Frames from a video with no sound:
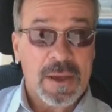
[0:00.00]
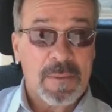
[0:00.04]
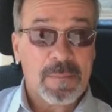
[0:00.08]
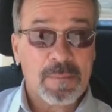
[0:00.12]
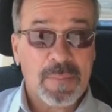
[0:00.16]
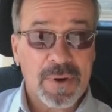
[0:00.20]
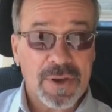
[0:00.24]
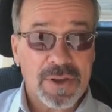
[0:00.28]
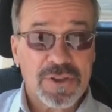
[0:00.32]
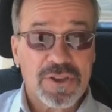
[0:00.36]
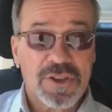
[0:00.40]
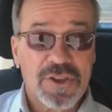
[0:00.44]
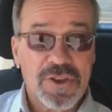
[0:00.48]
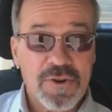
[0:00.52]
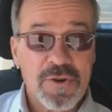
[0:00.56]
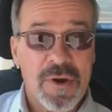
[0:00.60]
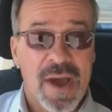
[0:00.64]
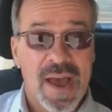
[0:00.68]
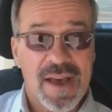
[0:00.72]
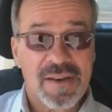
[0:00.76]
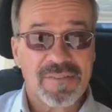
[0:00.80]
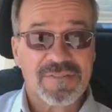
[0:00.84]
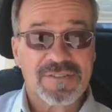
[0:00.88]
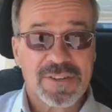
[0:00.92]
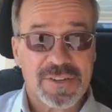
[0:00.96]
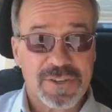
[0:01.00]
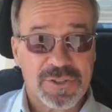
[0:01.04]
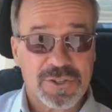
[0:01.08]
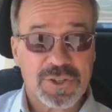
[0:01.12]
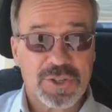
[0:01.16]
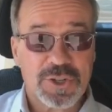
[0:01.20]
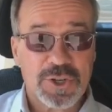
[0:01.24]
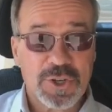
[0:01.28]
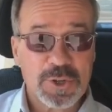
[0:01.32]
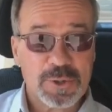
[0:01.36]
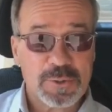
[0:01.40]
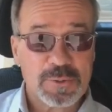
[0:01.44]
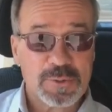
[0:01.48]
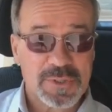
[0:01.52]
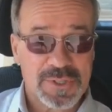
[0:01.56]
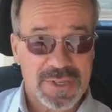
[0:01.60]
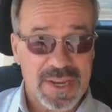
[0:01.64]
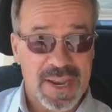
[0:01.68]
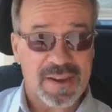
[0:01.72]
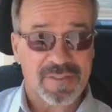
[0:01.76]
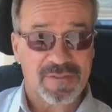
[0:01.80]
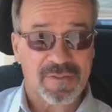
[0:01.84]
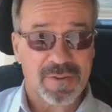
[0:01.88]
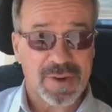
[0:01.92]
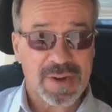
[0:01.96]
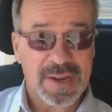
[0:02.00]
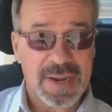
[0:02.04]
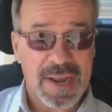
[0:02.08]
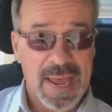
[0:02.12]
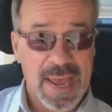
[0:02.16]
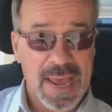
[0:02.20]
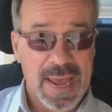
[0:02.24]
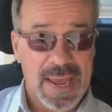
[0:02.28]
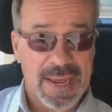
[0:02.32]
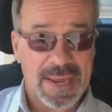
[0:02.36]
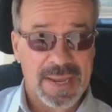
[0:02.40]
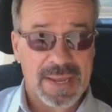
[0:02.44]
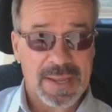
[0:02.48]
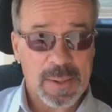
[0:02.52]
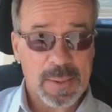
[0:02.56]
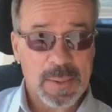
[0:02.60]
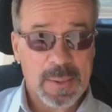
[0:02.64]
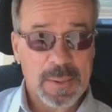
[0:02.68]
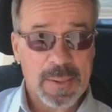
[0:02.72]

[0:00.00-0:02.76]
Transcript: but you have to choose every day.